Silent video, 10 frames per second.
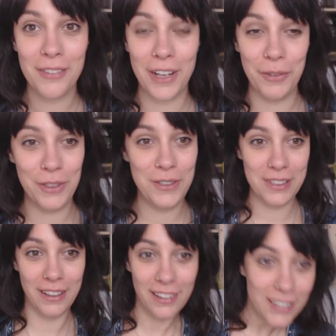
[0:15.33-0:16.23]
For anyone
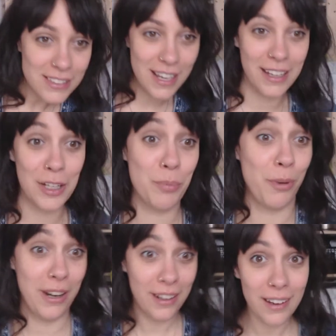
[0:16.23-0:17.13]
who's like taken a
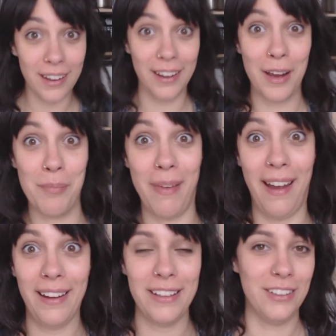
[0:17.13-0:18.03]
break and come
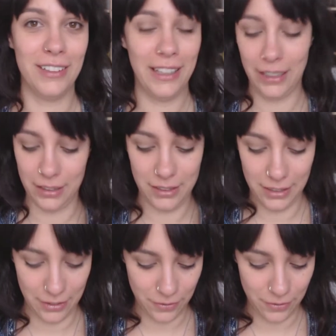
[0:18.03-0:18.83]
back, you're like,